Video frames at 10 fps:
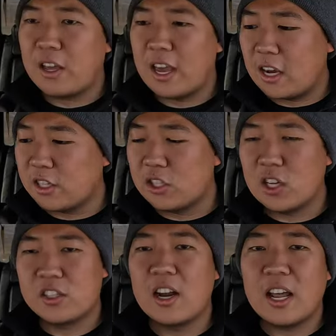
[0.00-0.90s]
K because it
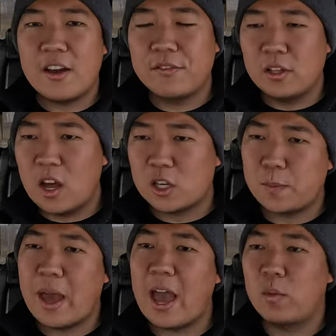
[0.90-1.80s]
does not have the Lux
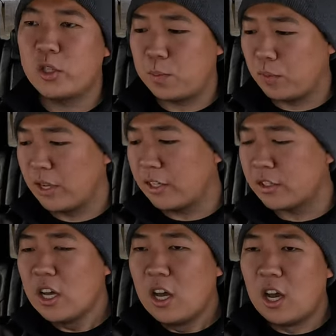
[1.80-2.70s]
pack, which
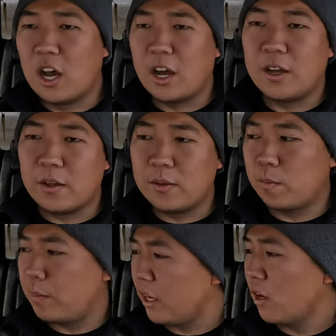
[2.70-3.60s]
brings uh,
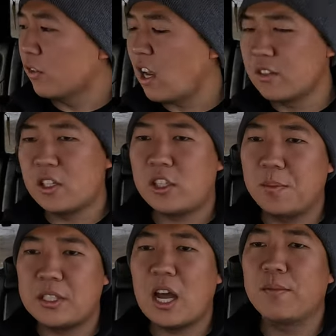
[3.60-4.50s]
B and O sound
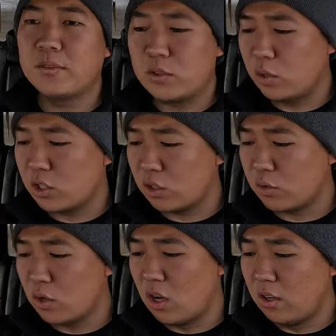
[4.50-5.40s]
system, adaptive cruise
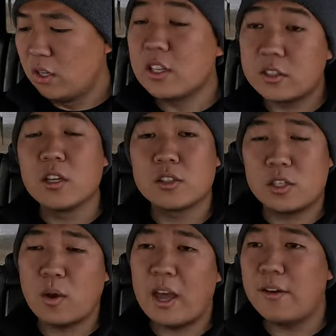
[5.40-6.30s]
control. This does
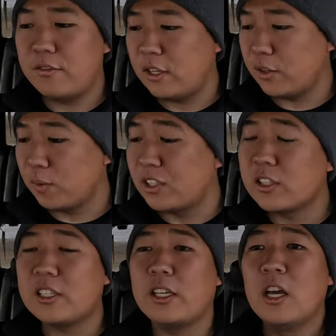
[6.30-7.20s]
still have the three
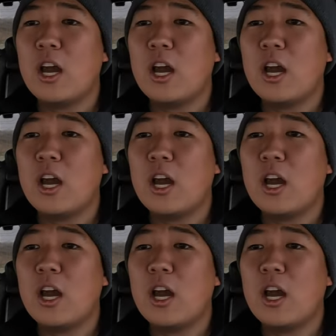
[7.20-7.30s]
sixty